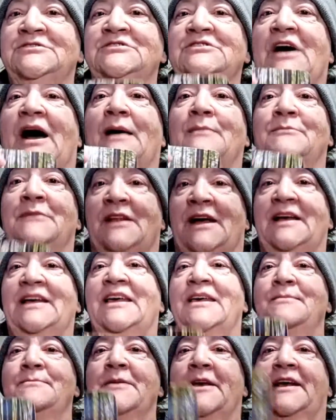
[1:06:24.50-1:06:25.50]
I'm
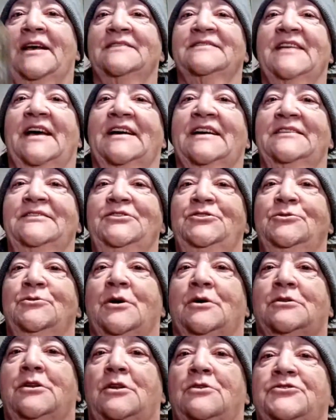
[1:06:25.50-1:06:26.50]
liking because I can do a
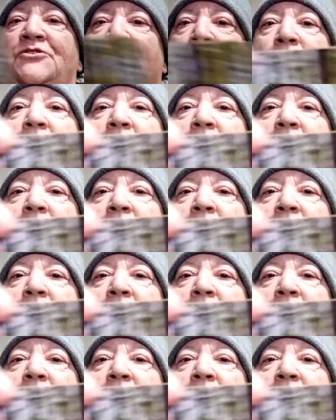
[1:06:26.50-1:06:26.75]
close up